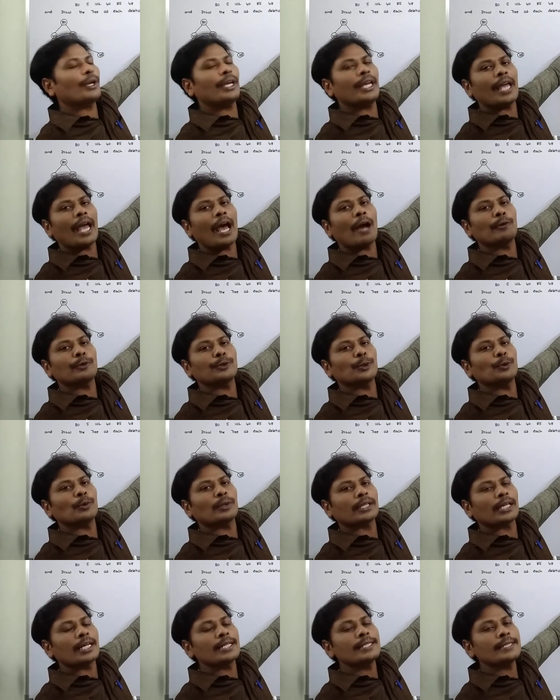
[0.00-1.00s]
we have to
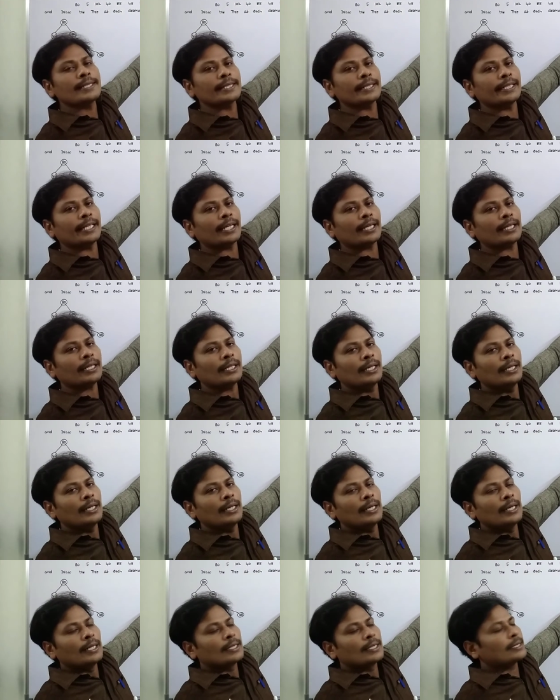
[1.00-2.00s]
consider.
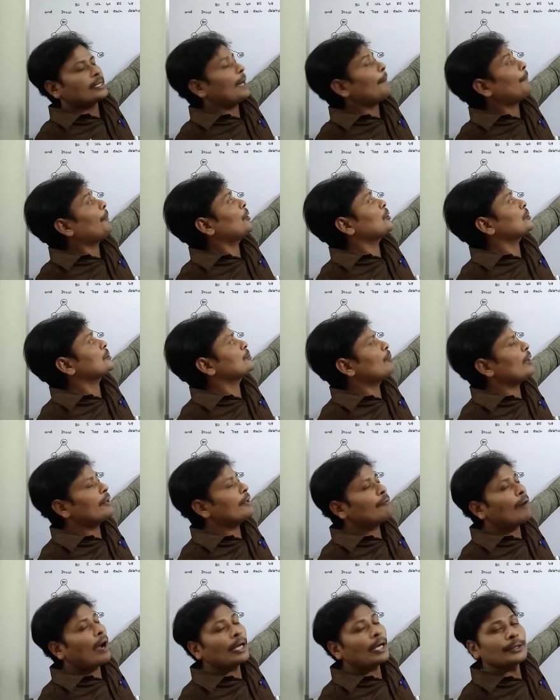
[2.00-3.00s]
Suppose we
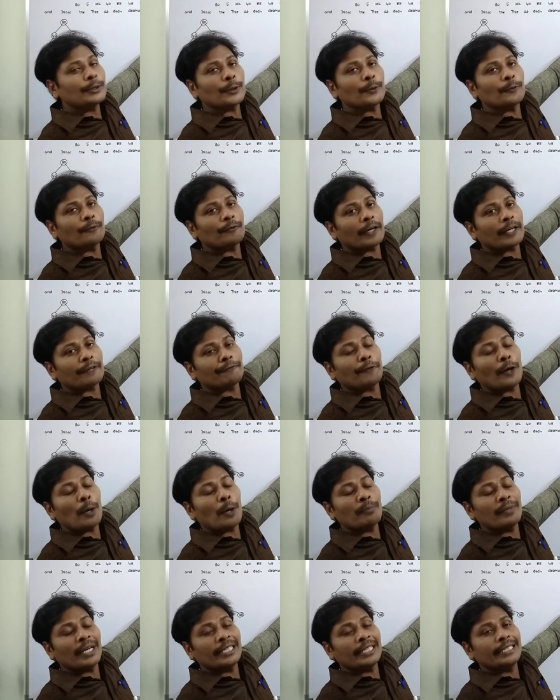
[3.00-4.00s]
want to
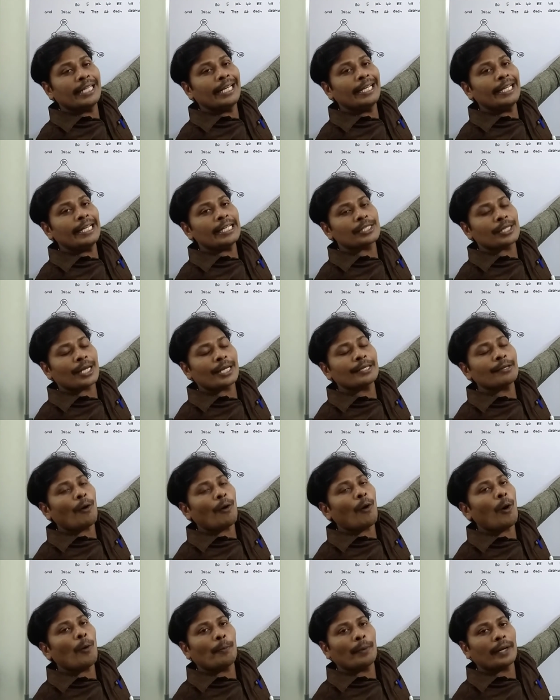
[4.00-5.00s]
perform a deletion
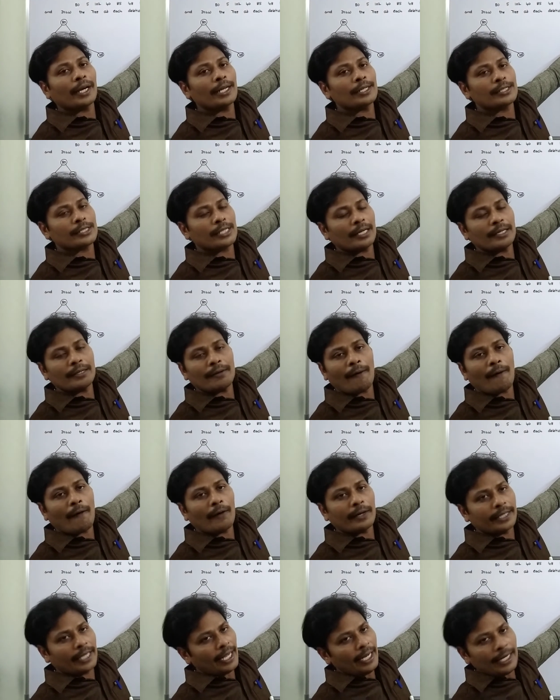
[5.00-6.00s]
operation
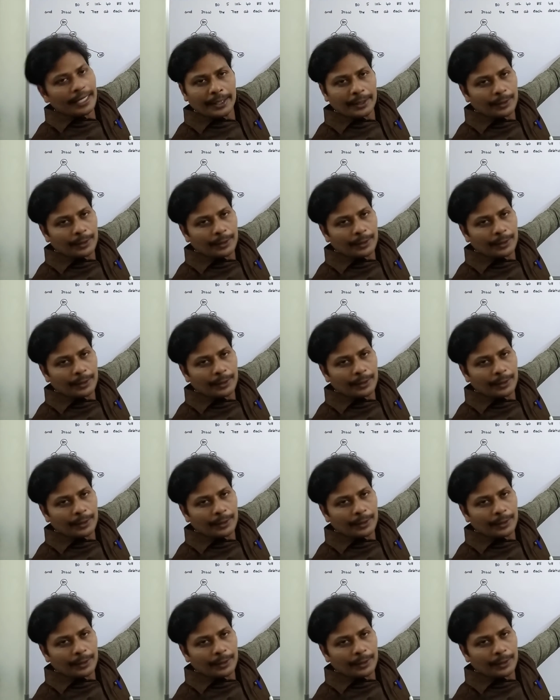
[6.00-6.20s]
on a